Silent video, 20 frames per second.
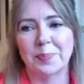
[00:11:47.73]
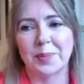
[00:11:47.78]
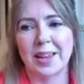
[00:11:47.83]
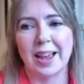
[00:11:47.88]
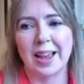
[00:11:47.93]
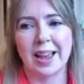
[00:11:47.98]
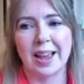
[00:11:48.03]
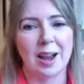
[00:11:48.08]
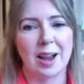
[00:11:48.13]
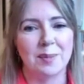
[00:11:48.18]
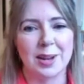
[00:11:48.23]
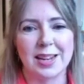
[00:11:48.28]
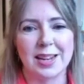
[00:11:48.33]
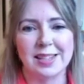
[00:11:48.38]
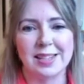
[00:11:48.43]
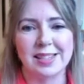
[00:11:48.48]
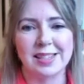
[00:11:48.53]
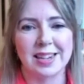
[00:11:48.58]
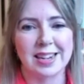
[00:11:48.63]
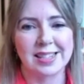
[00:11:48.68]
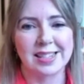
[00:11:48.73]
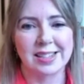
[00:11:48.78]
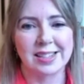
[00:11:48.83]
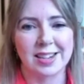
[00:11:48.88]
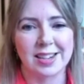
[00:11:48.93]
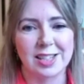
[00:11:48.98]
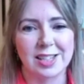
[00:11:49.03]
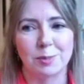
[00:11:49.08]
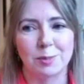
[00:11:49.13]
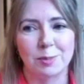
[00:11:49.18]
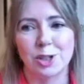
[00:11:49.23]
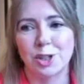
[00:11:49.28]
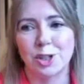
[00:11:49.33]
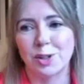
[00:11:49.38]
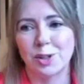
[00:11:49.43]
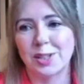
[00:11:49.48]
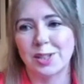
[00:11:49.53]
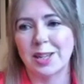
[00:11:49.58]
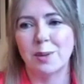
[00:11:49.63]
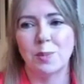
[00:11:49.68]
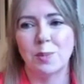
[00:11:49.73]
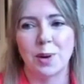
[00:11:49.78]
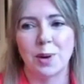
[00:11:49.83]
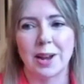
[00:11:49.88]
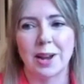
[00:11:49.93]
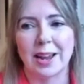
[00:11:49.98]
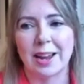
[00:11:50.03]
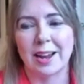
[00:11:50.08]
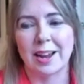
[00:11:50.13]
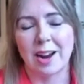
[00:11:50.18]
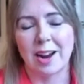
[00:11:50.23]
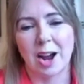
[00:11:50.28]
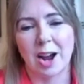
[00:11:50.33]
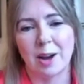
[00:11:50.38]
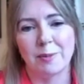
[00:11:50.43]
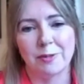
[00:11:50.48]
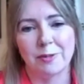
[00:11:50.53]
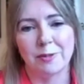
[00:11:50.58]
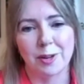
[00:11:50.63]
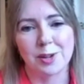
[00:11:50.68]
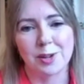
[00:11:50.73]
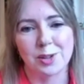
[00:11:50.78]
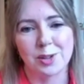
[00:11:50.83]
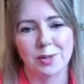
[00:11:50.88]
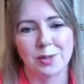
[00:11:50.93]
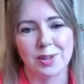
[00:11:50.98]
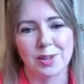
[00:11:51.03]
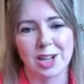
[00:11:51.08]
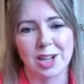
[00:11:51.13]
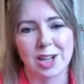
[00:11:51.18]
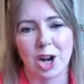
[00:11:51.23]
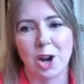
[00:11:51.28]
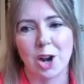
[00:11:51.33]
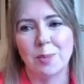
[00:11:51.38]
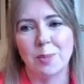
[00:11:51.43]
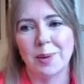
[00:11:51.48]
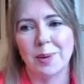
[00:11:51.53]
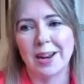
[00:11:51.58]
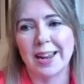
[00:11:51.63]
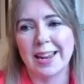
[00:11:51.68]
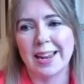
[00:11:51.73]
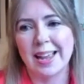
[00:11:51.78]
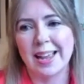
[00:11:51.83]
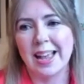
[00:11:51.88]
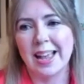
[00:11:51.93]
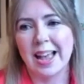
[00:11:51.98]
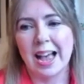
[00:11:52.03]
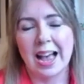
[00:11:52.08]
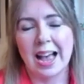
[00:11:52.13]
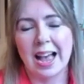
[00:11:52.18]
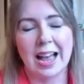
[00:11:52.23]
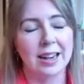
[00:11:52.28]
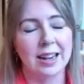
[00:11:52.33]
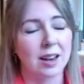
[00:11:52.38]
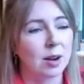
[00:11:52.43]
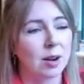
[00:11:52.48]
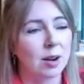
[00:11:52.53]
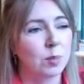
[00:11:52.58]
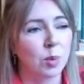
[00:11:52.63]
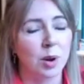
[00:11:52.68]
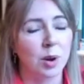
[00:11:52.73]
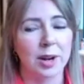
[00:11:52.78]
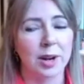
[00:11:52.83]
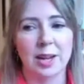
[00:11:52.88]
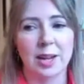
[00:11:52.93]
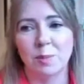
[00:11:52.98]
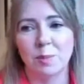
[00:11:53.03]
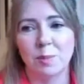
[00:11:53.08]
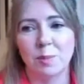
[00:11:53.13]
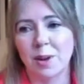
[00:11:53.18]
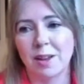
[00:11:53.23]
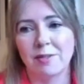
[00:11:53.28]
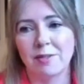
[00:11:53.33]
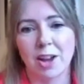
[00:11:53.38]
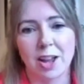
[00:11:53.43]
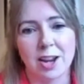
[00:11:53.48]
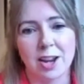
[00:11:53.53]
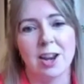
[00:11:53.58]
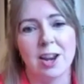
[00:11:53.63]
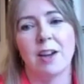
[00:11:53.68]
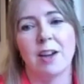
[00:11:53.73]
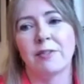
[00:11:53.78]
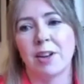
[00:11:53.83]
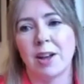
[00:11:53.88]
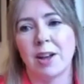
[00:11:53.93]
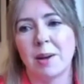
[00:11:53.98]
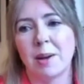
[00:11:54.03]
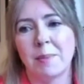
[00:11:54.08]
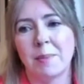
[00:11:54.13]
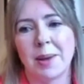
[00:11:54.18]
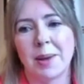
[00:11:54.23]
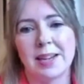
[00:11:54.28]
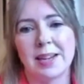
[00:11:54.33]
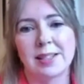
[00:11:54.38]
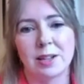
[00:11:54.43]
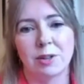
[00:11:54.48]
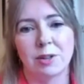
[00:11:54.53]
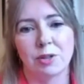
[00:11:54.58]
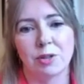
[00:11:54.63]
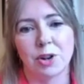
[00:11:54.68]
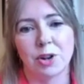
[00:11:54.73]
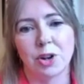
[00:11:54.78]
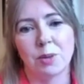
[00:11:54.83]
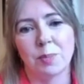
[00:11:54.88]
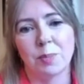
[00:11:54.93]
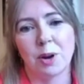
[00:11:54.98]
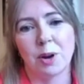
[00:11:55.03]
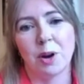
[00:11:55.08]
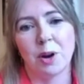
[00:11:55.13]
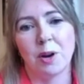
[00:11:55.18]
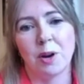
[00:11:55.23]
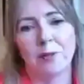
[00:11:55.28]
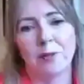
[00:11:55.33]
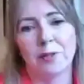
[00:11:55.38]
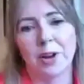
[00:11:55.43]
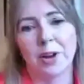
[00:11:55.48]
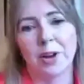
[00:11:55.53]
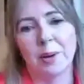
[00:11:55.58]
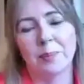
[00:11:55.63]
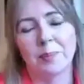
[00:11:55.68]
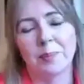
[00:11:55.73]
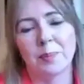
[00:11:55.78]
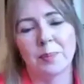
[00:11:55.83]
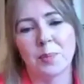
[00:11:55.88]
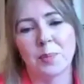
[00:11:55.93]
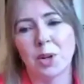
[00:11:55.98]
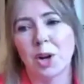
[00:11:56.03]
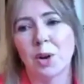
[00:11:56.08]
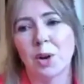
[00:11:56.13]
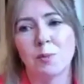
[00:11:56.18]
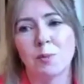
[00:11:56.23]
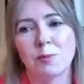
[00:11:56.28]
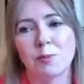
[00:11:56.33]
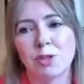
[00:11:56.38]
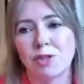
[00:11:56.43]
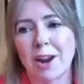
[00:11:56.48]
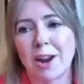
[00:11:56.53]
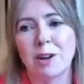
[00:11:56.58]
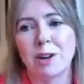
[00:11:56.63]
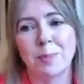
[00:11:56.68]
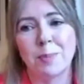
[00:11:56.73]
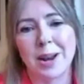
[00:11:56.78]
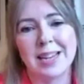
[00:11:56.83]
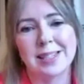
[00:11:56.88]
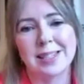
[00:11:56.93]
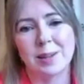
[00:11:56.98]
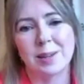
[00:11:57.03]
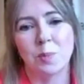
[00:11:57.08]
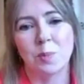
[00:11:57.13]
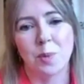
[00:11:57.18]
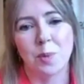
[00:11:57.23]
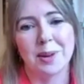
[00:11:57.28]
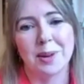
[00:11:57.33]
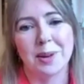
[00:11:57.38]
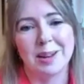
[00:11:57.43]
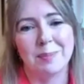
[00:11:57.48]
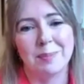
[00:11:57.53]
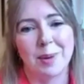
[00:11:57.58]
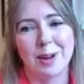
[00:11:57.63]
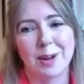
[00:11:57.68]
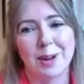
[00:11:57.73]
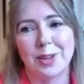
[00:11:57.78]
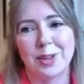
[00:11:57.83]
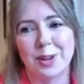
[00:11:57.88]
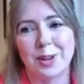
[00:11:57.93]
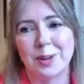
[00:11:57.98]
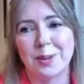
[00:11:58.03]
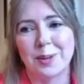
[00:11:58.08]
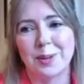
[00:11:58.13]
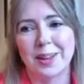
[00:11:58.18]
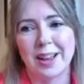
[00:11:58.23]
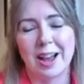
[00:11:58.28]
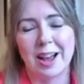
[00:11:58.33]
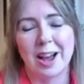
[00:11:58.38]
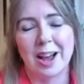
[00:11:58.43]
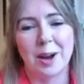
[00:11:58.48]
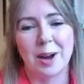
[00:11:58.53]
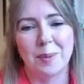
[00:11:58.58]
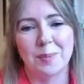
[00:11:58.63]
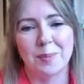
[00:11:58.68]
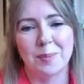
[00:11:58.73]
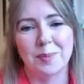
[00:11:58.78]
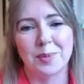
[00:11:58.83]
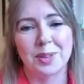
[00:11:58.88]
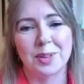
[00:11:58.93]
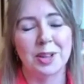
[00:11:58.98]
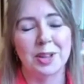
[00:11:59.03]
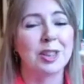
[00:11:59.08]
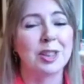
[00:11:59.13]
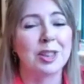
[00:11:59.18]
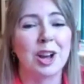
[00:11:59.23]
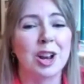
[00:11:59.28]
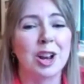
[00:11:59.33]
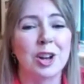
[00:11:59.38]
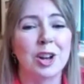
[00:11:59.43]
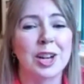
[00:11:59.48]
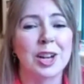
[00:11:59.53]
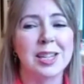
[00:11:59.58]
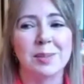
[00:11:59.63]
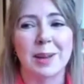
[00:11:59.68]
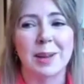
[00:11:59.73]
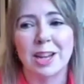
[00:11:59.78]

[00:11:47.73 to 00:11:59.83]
it's an exciting opportunity. We're focused on this globally, and I'm working with another amazing group of, trailblazing women, in my view, that are looking to